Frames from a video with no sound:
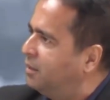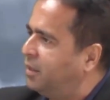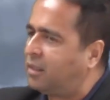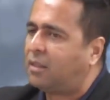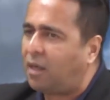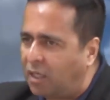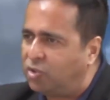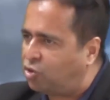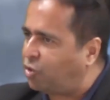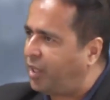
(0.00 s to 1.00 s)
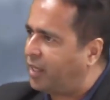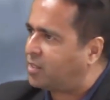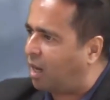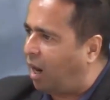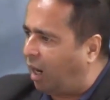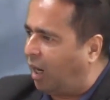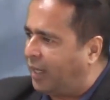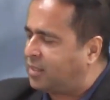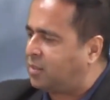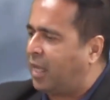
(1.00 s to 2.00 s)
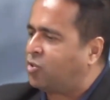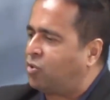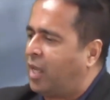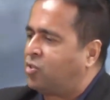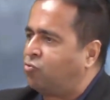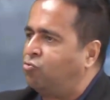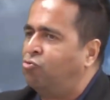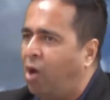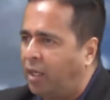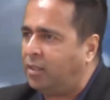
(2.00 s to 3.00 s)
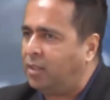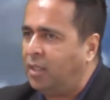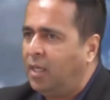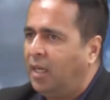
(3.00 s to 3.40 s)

The country is is is is run